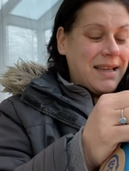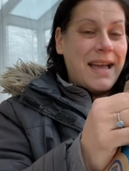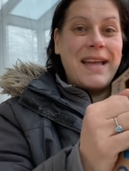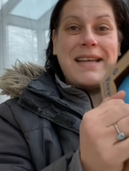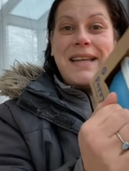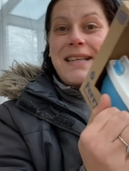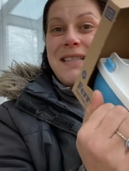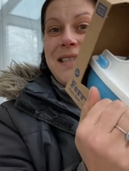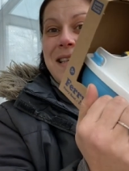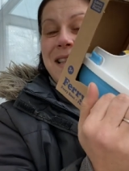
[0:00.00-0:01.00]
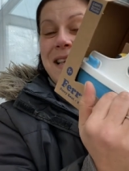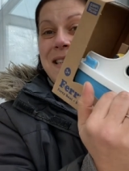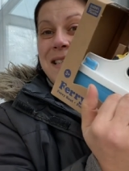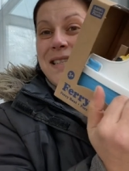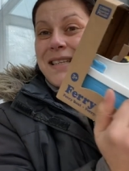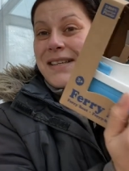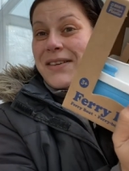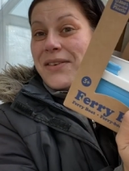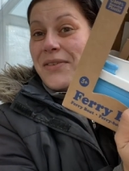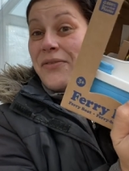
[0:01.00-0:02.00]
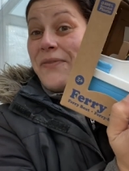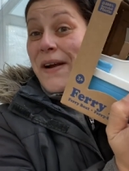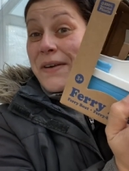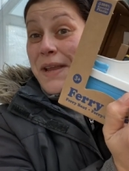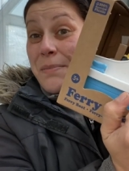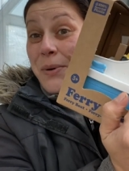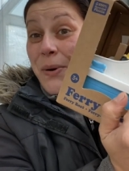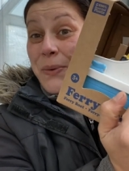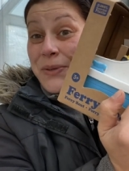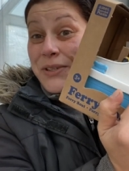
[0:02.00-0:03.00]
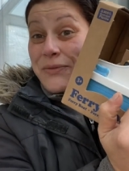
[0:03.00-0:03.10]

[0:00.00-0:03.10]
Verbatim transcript: And it is this ferry boat